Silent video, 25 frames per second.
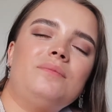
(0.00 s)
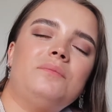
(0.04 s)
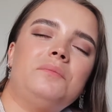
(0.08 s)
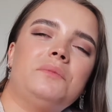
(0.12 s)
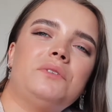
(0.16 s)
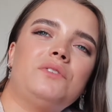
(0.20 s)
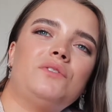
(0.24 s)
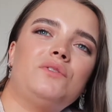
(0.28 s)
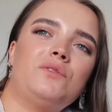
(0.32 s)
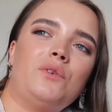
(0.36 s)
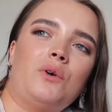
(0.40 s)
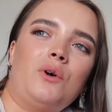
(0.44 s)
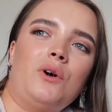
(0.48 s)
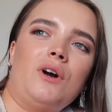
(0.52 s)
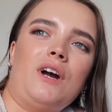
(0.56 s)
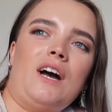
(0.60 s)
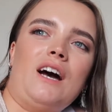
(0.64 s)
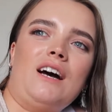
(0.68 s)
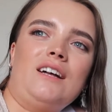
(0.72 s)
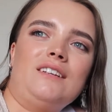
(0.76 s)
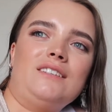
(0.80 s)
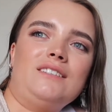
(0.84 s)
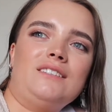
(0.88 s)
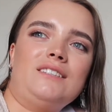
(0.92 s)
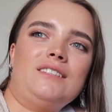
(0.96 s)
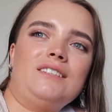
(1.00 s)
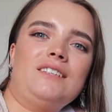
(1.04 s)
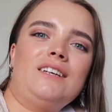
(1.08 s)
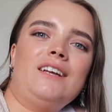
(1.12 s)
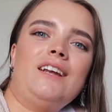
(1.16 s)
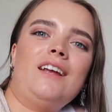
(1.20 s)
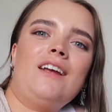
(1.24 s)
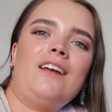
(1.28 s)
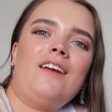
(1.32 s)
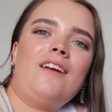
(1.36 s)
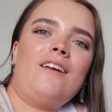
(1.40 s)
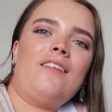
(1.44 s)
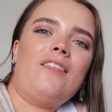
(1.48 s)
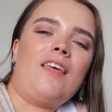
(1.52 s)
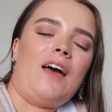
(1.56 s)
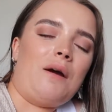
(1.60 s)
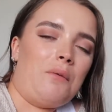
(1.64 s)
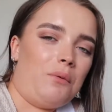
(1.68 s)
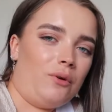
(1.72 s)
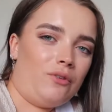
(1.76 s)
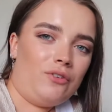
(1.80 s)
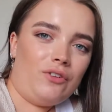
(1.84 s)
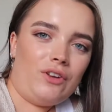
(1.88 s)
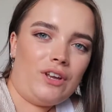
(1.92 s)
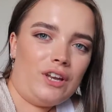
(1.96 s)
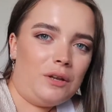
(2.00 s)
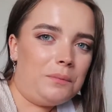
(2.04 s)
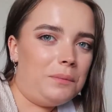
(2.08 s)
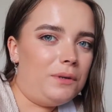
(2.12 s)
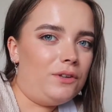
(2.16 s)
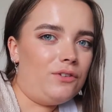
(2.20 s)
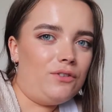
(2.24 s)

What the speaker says: beforehand I wasn't going to